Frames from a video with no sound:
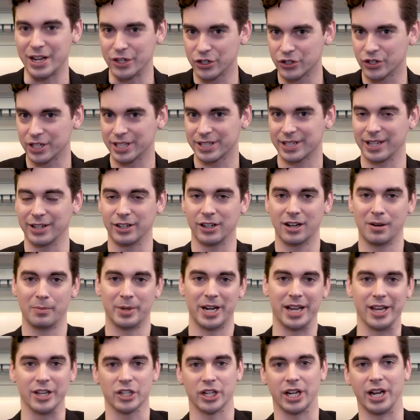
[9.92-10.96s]
interesting
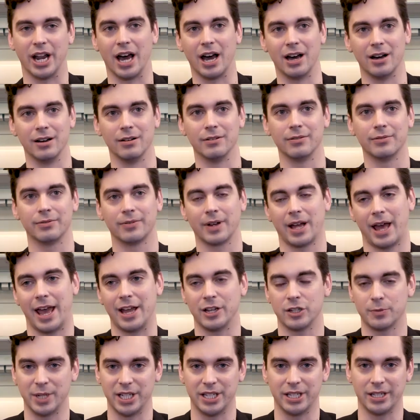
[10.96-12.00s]
combination of
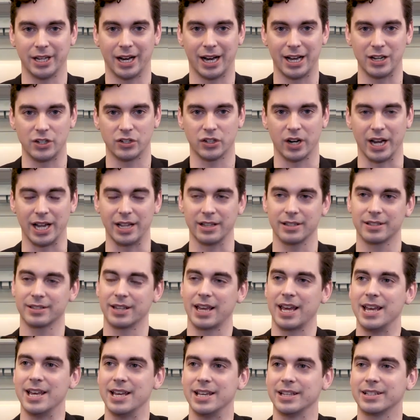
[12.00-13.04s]
HPTI
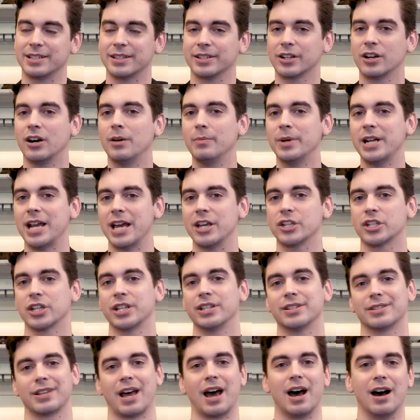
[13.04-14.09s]
traits is the
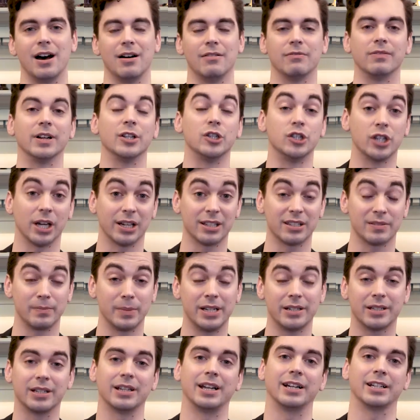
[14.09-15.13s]
combinations of
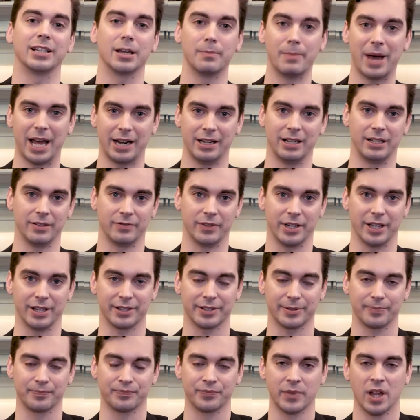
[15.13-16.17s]
adjustment and
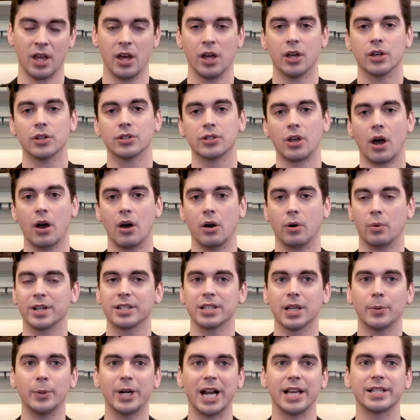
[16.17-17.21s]
competitiveness. So when
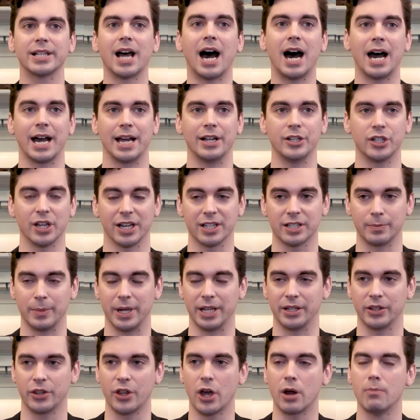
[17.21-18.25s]
someone has high
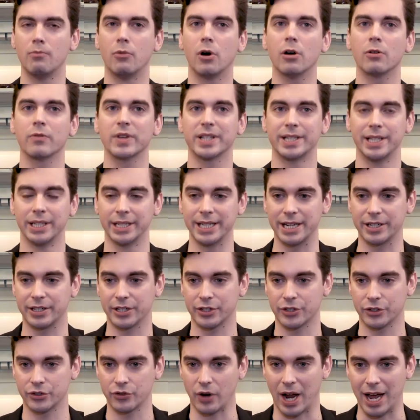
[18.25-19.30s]
adjustment, they're more resilient to
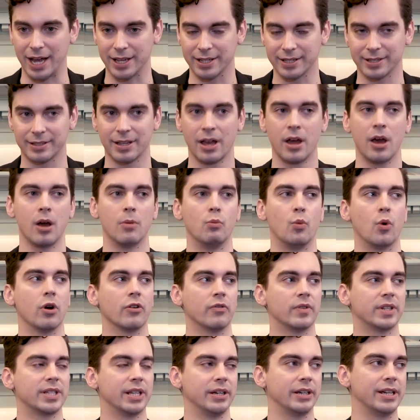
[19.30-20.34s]
stress, more
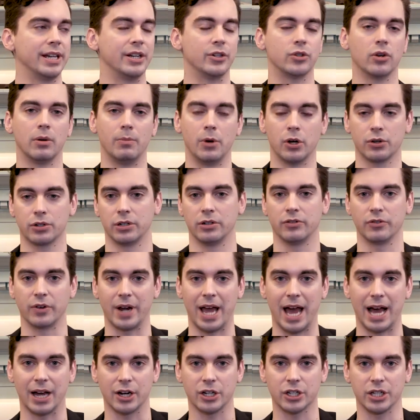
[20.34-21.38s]
resilient to emotional
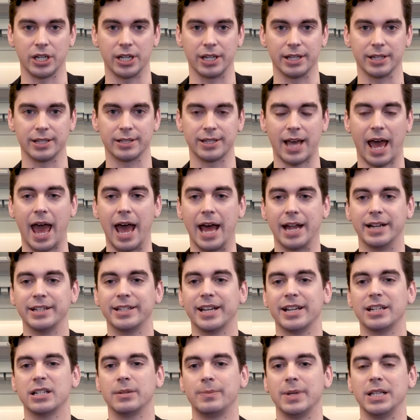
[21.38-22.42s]
reactions, and
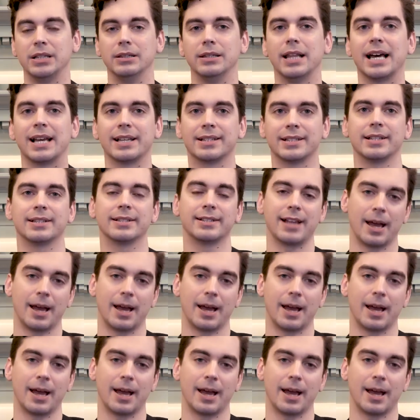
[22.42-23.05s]
tend to be less